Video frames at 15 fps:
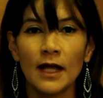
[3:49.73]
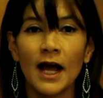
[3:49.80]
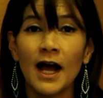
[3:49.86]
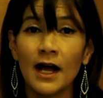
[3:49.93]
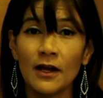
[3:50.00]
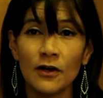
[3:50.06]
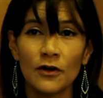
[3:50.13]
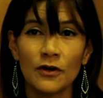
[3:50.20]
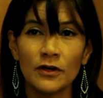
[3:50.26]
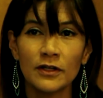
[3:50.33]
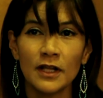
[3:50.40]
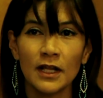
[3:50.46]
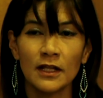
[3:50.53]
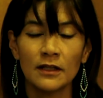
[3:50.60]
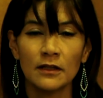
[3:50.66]
higher
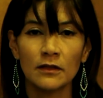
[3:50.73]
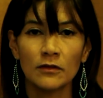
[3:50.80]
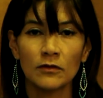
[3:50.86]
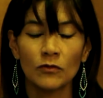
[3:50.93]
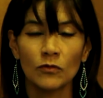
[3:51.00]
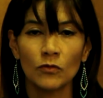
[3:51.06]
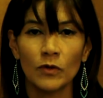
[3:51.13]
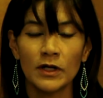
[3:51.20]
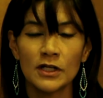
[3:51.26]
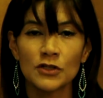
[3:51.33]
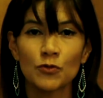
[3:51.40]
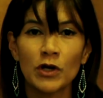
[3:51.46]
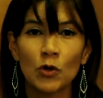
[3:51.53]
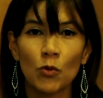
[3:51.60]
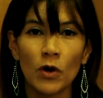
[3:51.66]
than what is
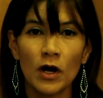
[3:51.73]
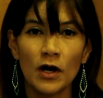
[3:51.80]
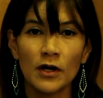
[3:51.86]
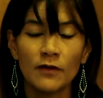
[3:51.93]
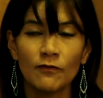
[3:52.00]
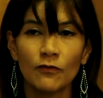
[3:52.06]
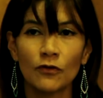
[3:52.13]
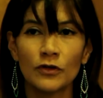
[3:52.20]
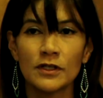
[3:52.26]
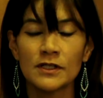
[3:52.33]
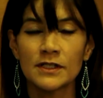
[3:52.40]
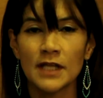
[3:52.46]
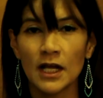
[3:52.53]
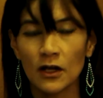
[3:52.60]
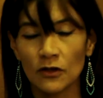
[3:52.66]
required for the
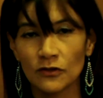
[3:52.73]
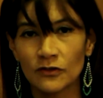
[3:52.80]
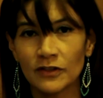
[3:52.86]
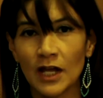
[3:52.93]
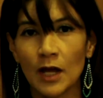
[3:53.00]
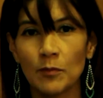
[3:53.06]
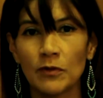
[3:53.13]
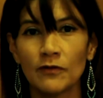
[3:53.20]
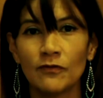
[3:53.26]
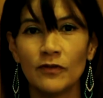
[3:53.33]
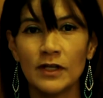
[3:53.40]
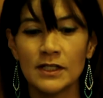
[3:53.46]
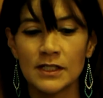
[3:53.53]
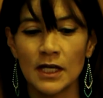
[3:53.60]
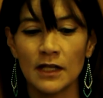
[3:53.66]
second type of
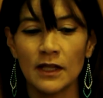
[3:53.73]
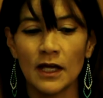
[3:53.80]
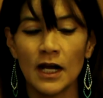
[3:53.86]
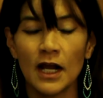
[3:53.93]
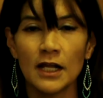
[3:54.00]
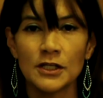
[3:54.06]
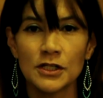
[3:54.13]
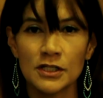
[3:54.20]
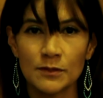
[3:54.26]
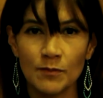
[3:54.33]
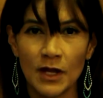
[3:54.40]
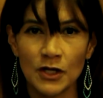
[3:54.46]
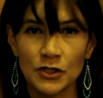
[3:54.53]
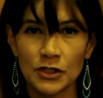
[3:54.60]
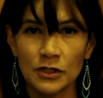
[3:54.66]
visa that I just
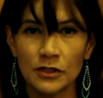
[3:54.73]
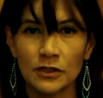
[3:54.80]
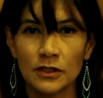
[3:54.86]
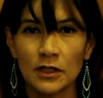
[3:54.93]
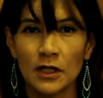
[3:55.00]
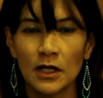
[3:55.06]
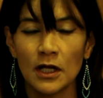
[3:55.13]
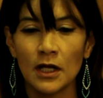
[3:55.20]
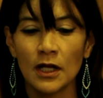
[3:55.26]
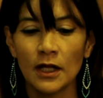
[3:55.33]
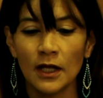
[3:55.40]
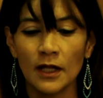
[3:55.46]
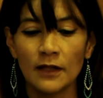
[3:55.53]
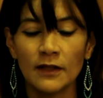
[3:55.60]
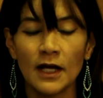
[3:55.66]
mentioned,
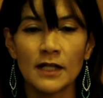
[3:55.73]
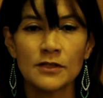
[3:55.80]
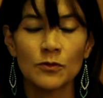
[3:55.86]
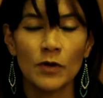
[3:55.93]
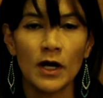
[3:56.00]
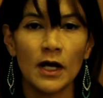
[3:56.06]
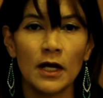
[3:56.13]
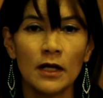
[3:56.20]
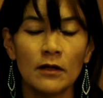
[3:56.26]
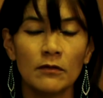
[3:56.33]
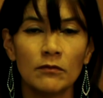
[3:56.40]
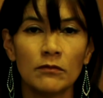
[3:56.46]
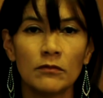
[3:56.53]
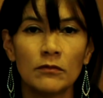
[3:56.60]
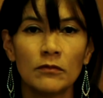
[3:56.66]
and that's why
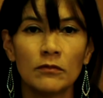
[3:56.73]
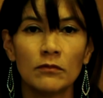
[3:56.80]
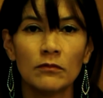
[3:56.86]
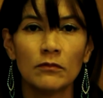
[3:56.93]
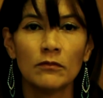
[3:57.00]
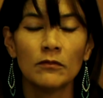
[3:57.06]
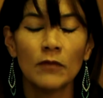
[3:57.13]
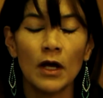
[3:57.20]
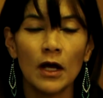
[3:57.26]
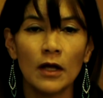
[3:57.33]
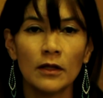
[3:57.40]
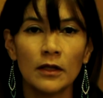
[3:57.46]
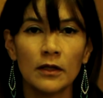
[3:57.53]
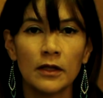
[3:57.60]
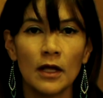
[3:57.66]

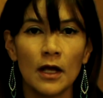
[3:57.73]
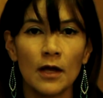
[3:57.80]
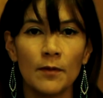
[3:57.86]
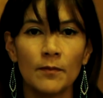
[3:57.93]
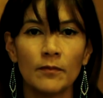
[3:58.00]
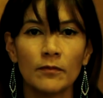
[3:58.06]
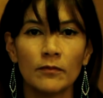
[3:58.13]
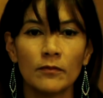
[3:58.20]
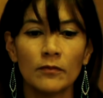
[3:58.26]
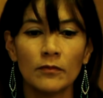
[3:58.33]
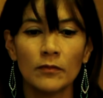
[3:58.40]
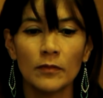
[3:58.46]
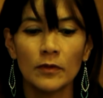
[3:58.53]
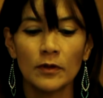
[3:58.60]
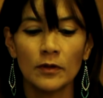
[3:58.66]
the
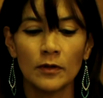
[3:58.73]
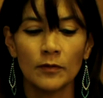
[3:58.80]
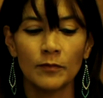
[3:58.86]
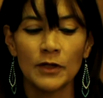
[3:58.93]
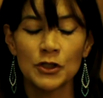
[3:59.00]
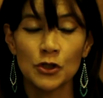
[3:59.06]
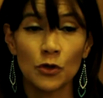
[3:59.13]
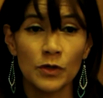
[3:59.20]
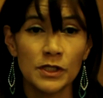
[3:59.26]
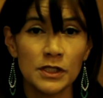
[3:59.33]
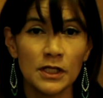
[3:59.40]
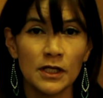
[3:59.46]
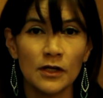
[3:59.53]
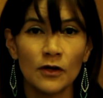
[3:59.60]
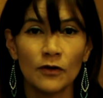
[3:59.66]

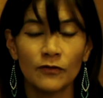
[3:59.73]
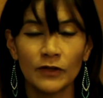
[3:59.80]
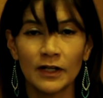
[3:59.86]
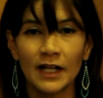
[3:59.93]
majority of the